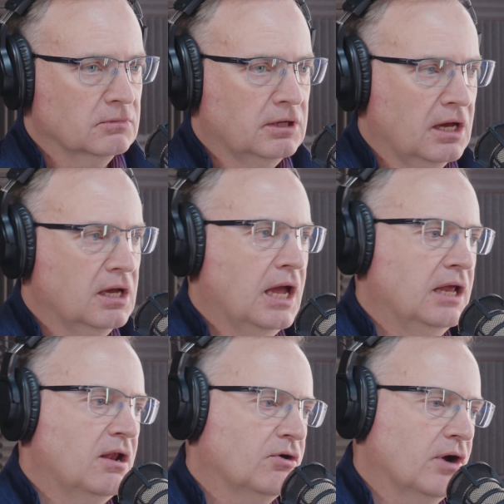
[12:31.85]
Okay.
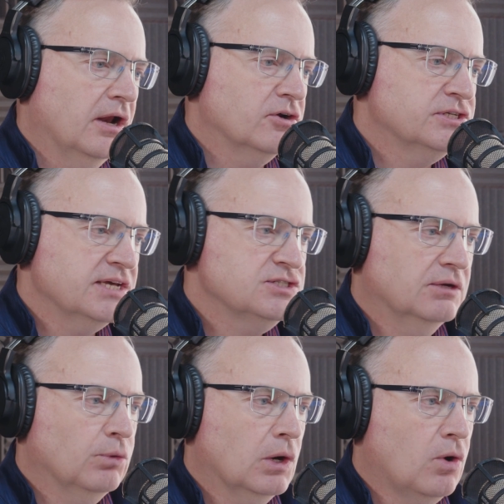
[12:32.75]
And our
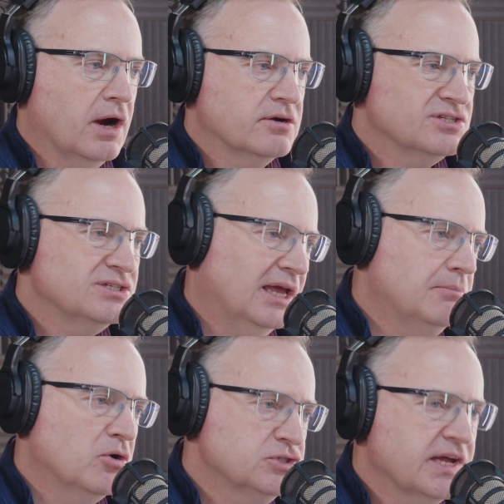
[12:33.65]
testing requires,
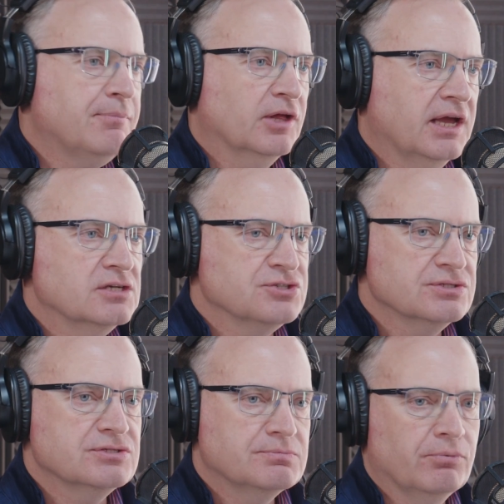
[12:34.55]
in most
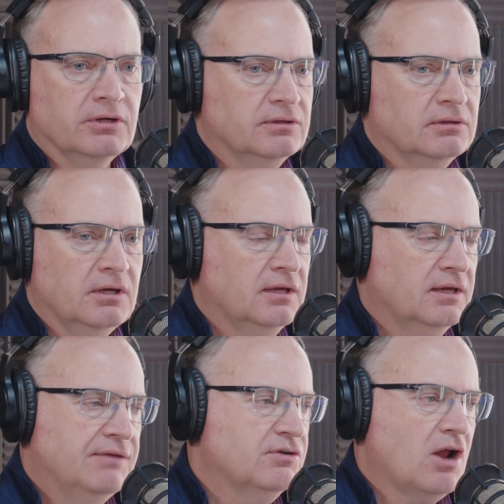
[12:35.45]
applications,
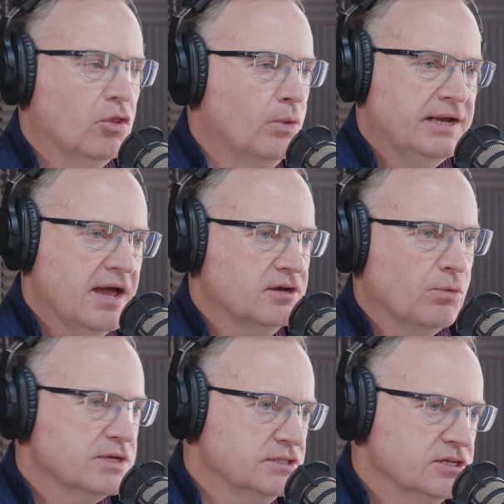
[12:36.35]
even all the way down
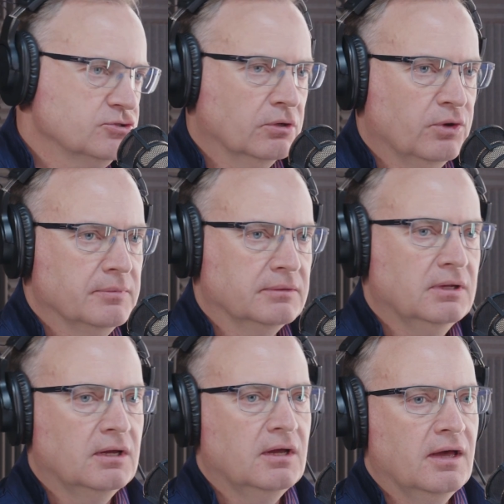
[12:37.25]
to residential
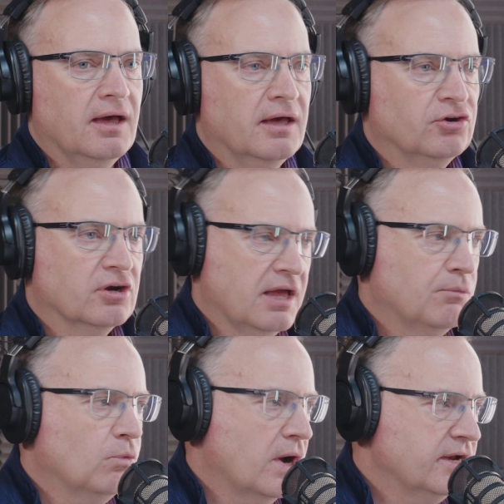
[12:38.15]
equipment, you're going
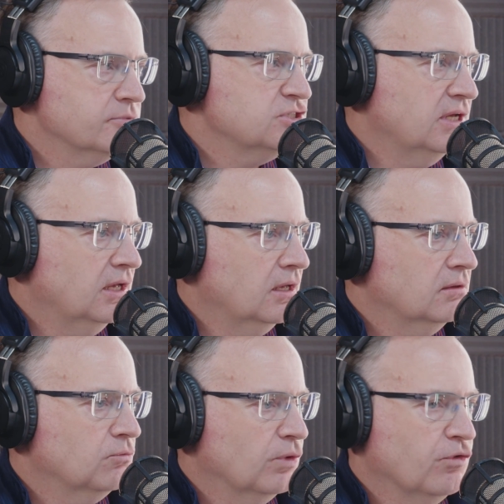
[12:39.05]
to wind up
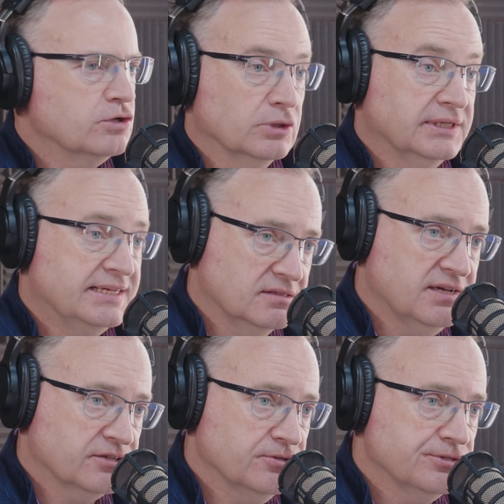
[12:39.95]
seeing refrigerant leak
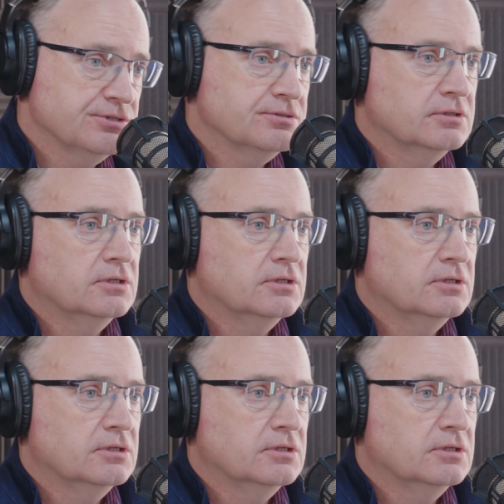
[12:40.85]
detectors.